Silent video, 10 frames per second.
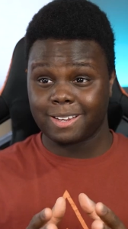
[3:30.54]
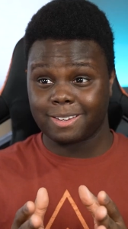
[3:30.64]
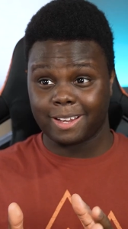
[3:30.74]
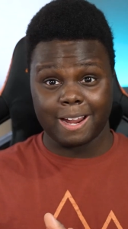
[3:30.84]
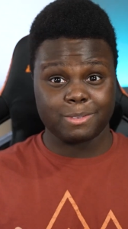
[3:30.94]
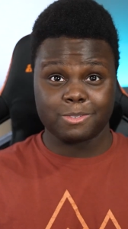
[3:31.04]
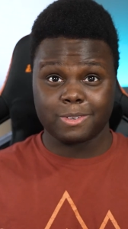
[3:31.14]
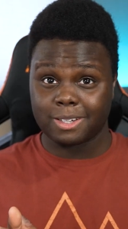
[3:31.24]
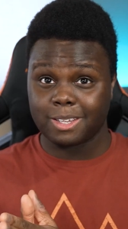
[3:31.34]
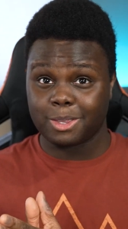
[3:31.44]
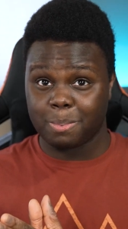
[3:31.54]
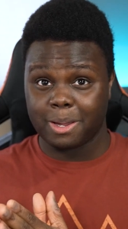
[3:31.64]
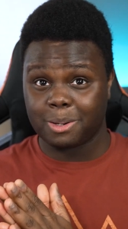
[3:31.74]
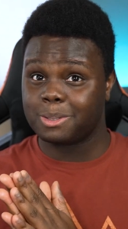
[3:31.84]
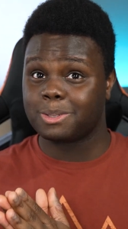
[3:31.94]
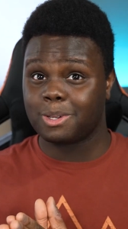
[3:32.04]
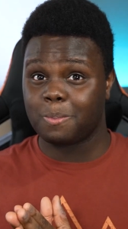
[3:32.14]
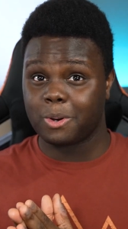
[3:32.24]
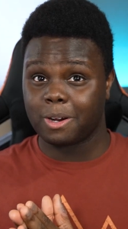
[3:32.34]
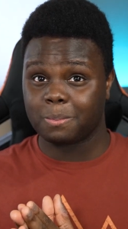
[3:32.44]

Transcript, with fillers: and they have to fit in the panel somewhere.